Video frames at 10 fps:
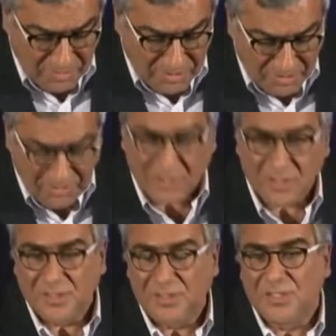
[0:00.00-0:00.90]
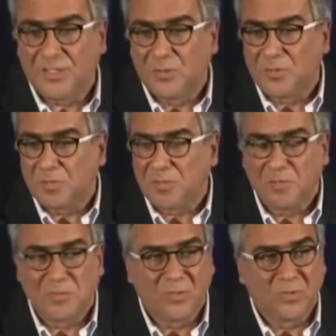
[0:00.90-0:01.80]
But I think that this study was
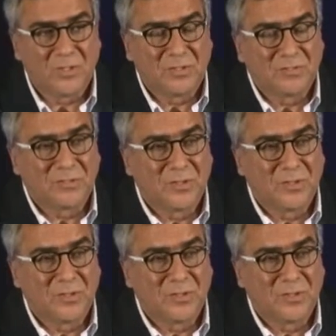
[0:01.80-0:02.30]
probably one of